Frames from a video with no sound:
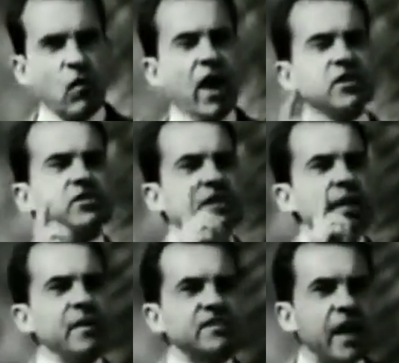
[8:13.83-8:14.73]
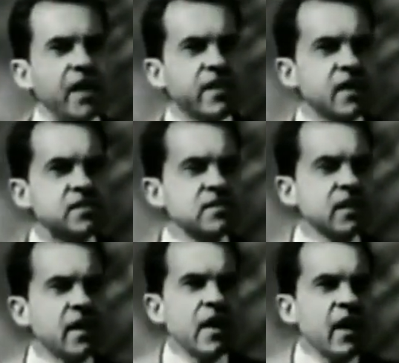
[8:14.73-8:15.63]
Well, just let me say
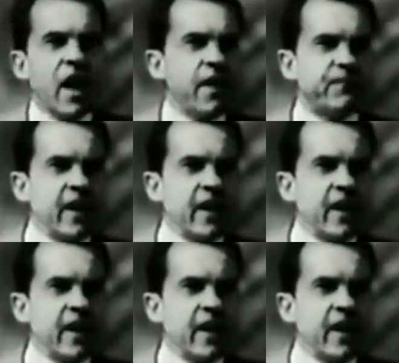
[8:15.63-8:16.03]
this.